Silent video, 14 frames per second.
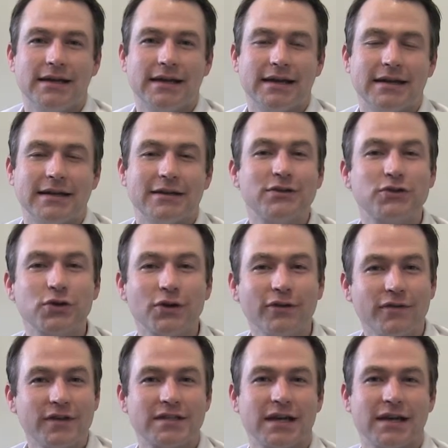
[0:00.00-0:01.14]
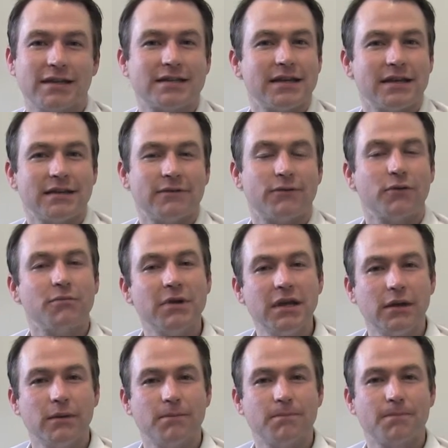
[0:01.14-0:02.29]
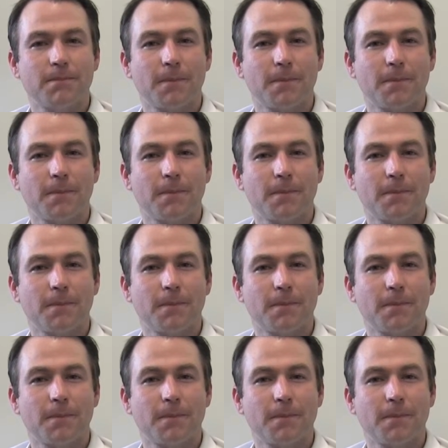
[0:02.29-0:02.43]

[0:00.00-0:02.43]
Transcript: And in the service, I said that for me,